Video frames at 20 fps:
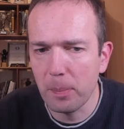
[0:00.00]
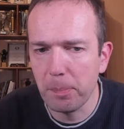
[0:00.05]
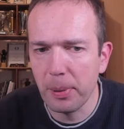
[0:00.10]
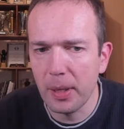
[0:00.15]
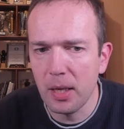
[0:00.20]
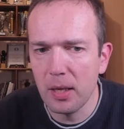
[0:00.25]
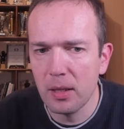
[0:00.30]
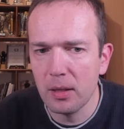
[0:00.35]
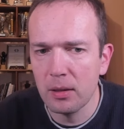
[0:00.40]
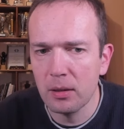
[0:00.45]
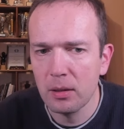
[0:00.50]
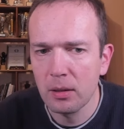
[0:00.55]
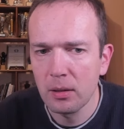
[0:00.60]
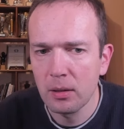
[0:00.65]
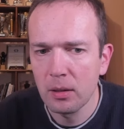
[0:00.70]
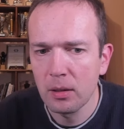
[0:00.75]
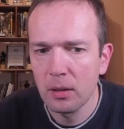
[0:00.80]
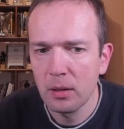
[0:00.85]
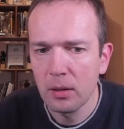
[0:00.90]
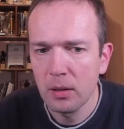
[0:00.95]
pin.
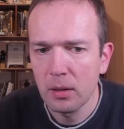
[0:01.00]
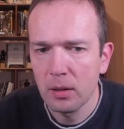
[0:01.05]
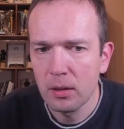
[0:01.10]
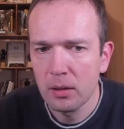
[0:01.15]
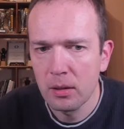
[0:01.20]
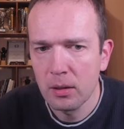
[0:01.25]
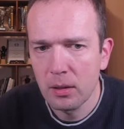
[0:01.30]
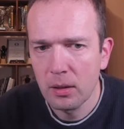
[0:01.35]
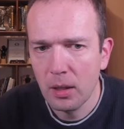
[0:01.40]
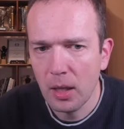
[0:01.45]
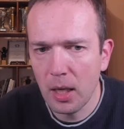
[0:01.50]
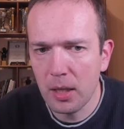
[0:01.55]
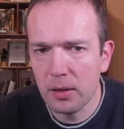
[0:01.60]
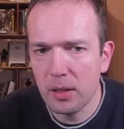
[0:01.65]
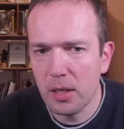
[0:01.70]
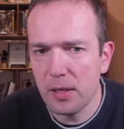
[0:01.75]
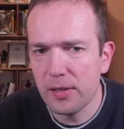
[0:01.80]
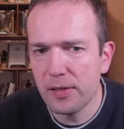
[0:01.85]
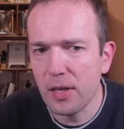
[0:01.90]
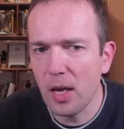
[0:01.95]
And
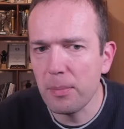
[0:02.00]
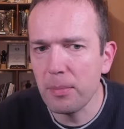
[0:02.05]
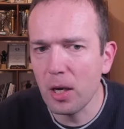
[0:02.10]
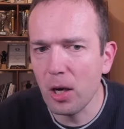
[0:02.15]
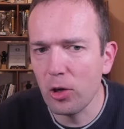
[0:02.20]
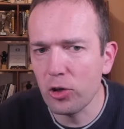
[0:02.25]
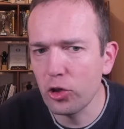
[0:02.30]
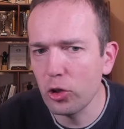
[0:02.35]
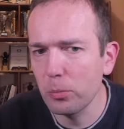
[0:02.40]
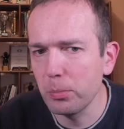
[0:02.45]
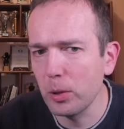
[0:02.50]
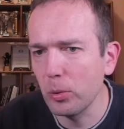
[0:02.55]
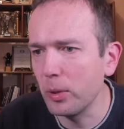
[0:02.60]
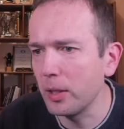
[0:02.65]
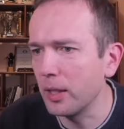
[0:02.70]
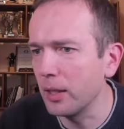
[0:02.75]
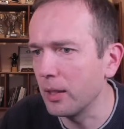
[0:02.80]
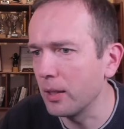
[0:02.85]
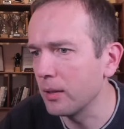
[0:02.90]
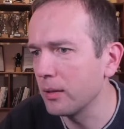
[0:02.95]
this somehow should be
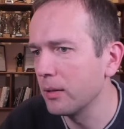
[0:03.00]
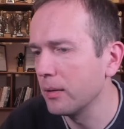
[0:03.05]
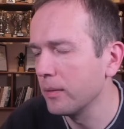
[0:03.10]
winning.